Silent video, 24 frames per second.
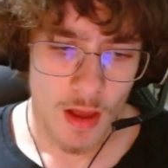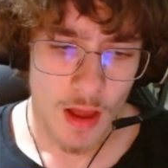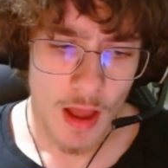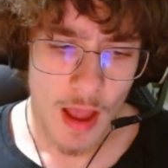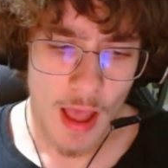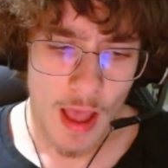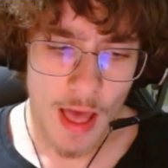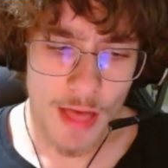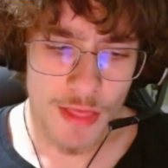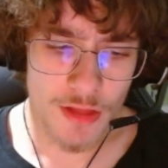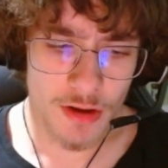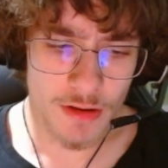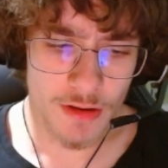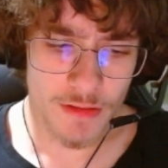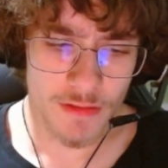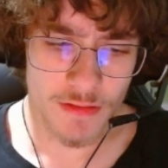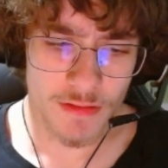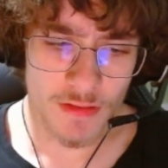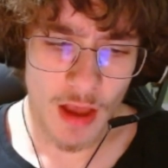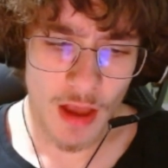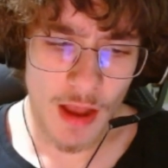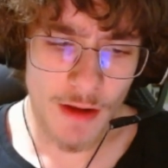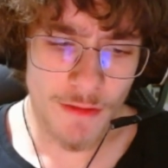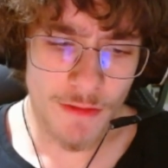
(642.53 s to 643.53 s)
And then
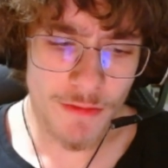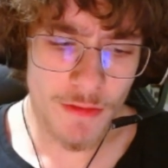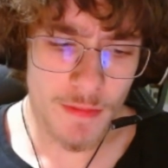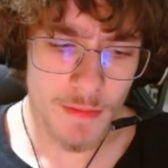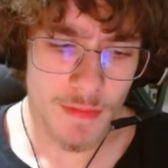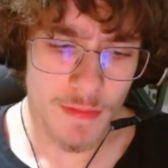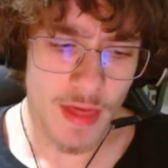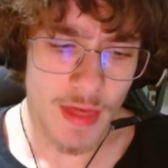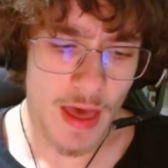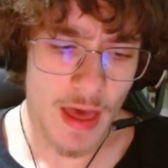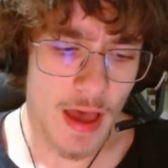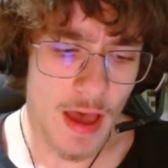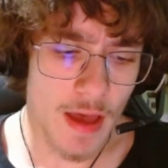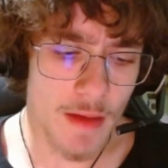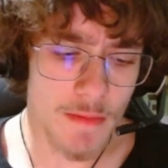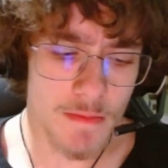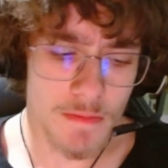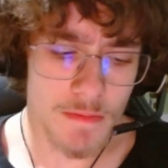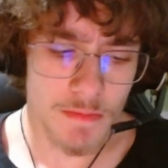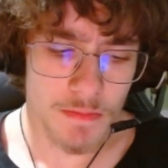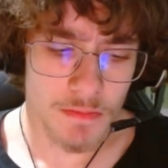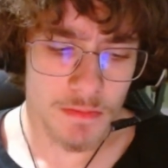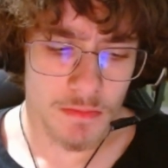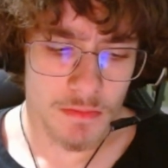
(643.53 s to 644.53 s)
aside from that,
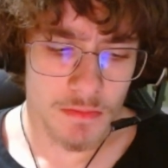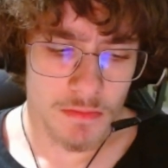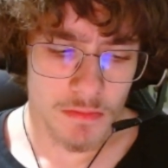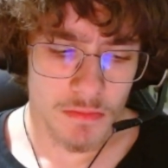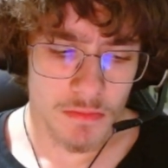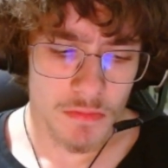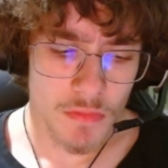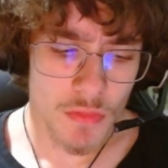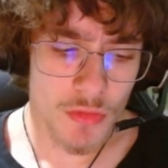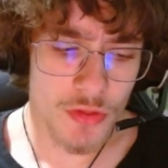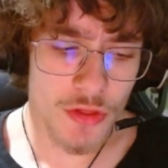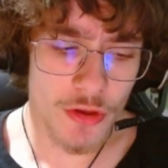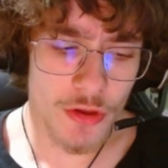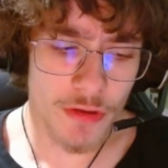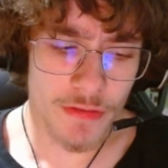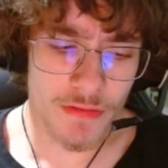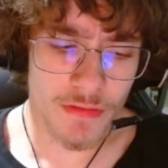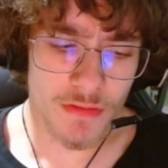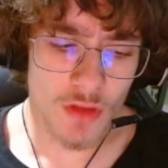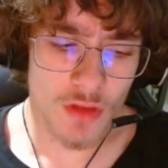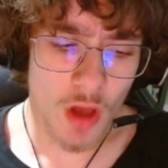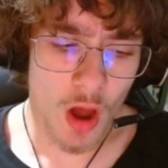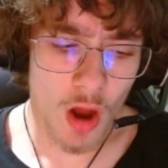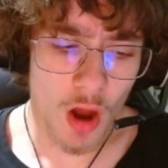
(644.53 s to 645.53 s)
there's
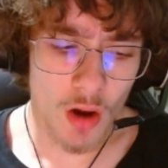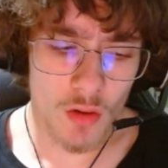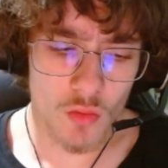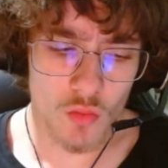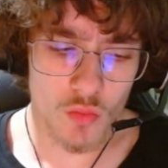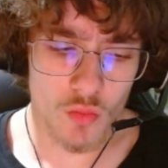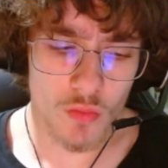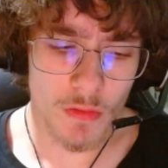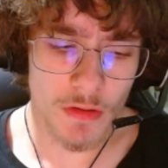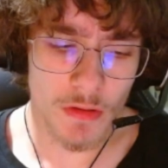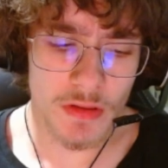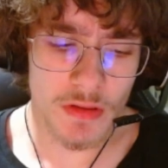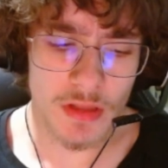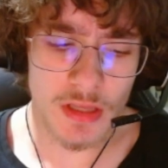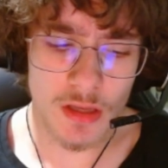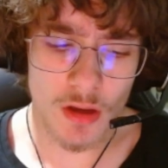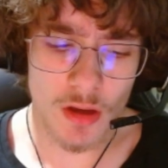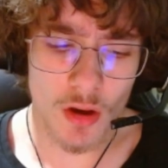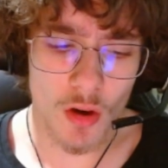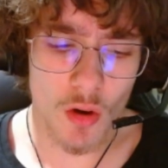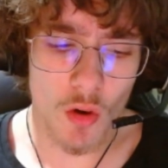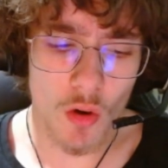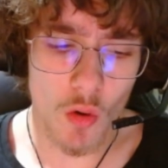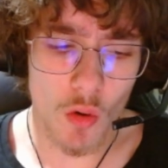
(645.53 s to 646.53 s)
not really a
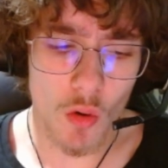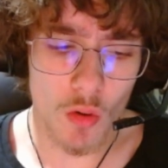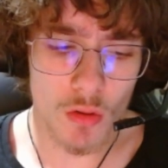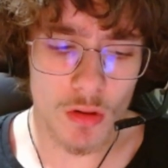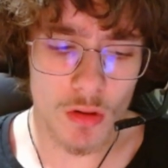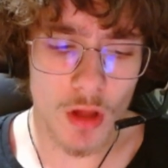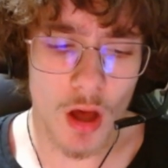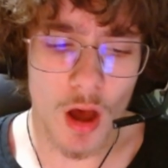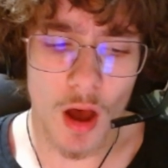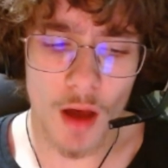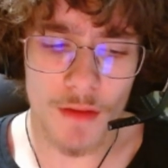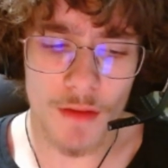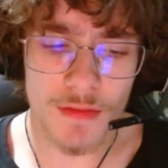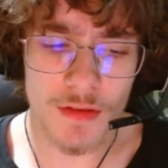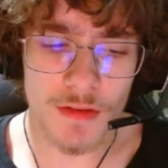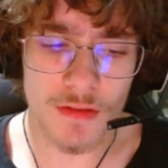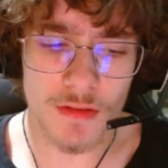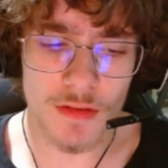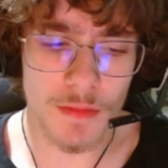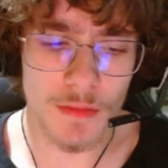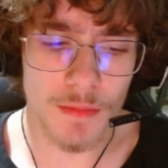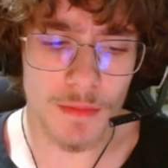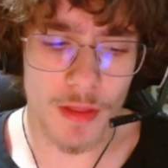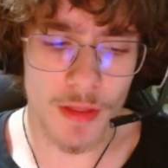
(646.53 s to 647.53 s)
whole lot.
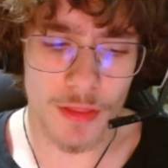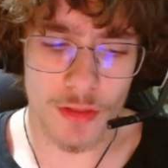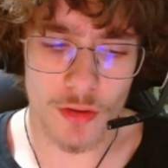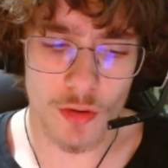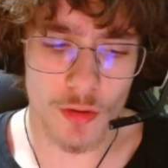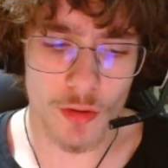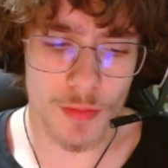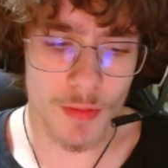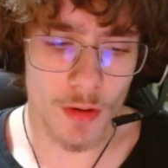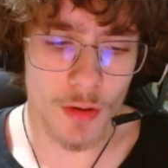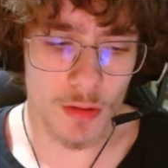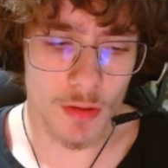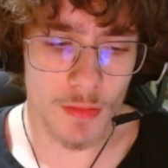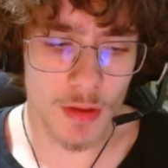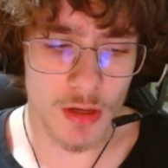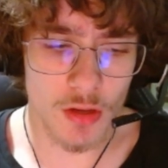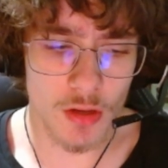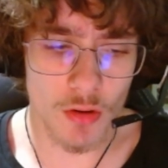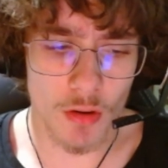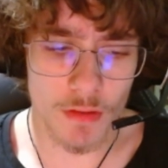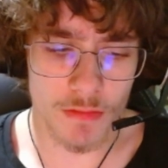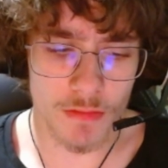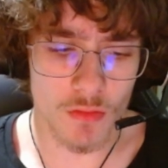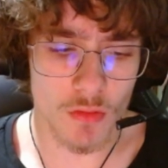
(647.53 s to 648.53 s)
Obviously, mythical Pokemon, you
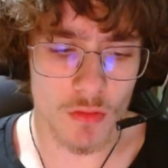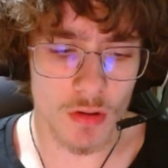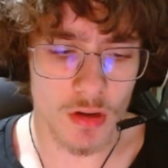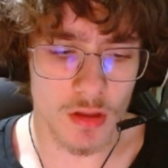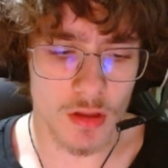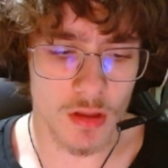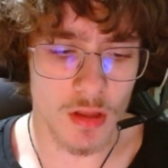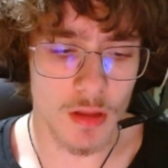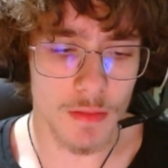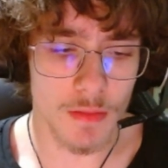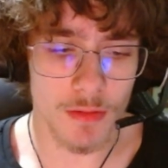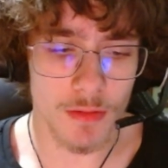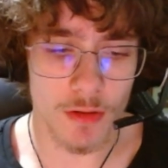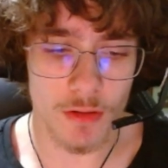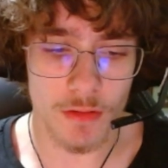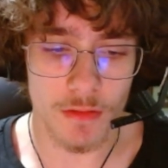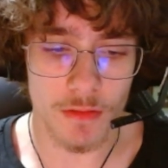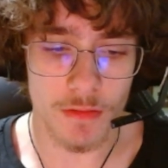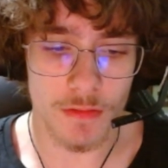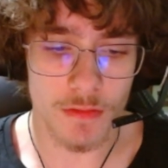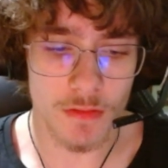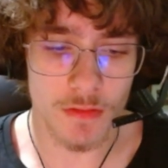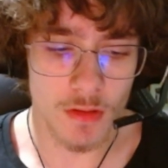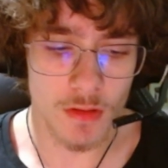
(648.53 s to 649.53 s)
also want to keep
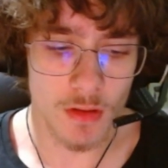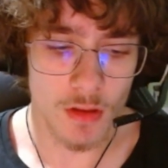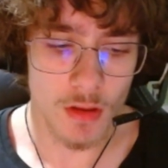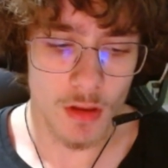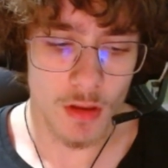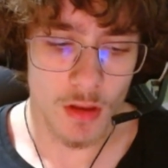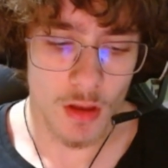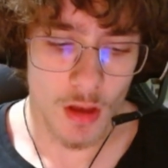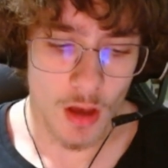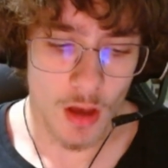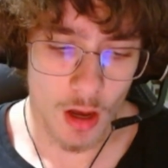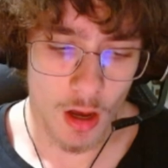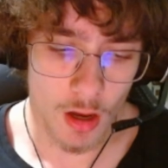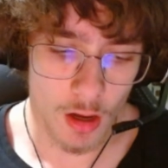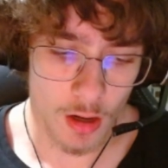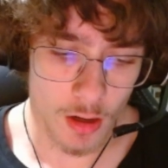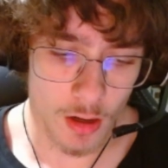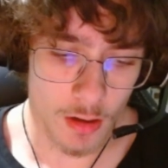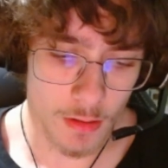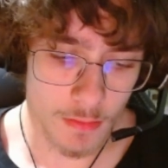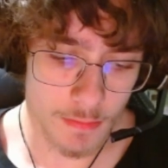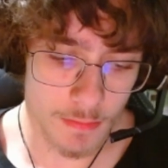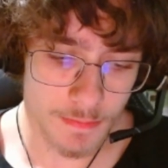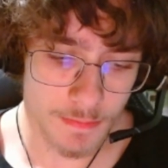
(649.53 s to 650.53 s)
those.
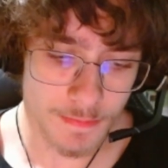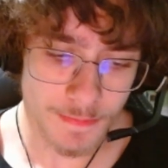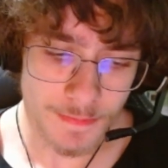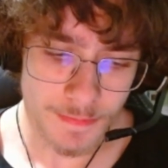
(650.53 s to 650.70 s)
Um,